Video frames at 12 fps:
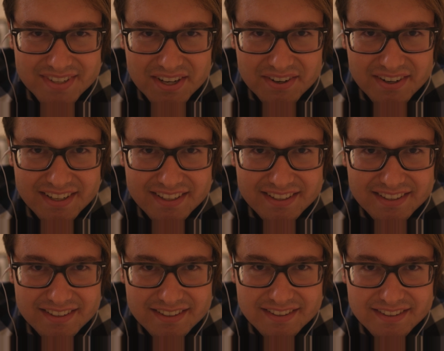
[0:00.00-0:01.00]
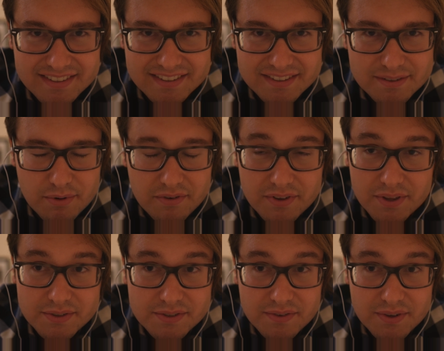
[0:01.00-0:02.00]
Alright. But for
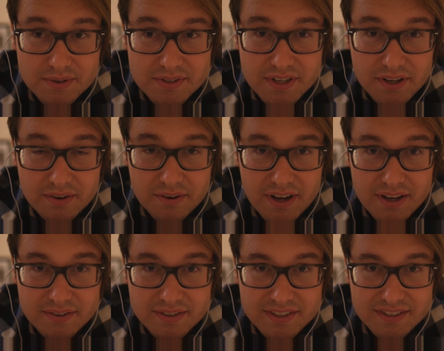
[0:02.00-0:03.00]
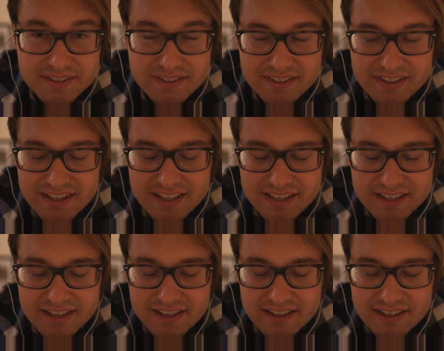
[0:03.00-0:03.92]
those of you who stuck around, then